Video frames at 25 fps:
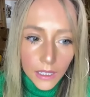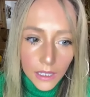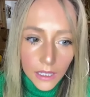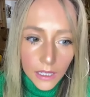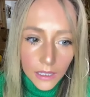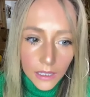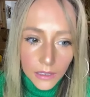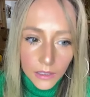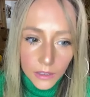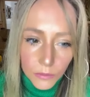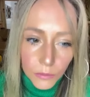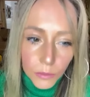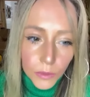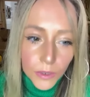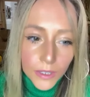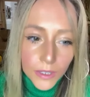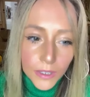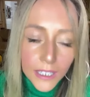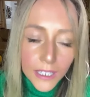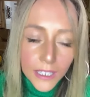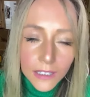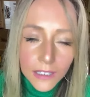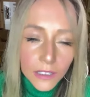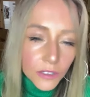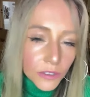And it was
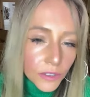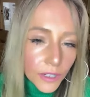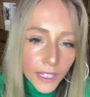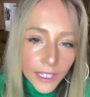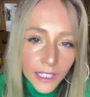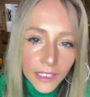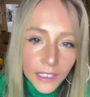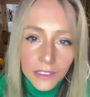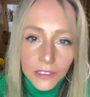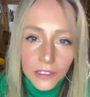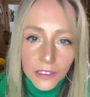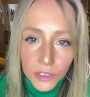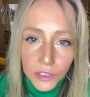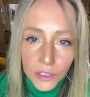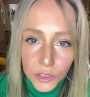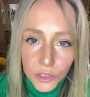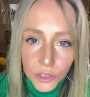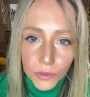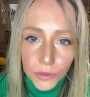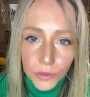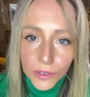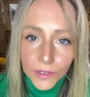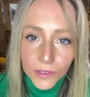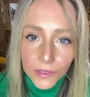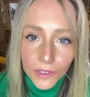easy to hate the
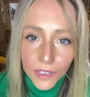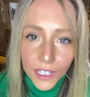Jews.